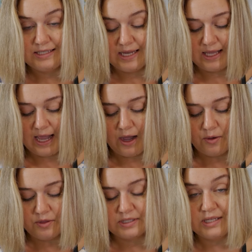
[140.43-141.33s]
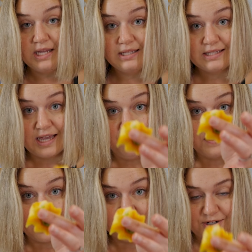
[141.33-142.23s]
take out the seeds and the
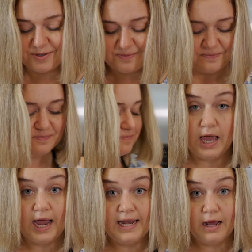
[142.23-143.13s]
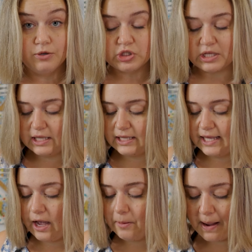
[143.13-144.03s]
center. I now just
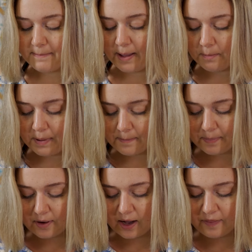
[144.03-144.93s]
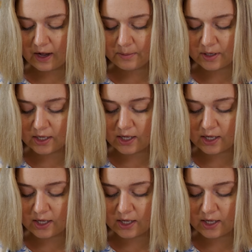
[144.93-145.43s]
lay out my bell pepper and then I'm gonna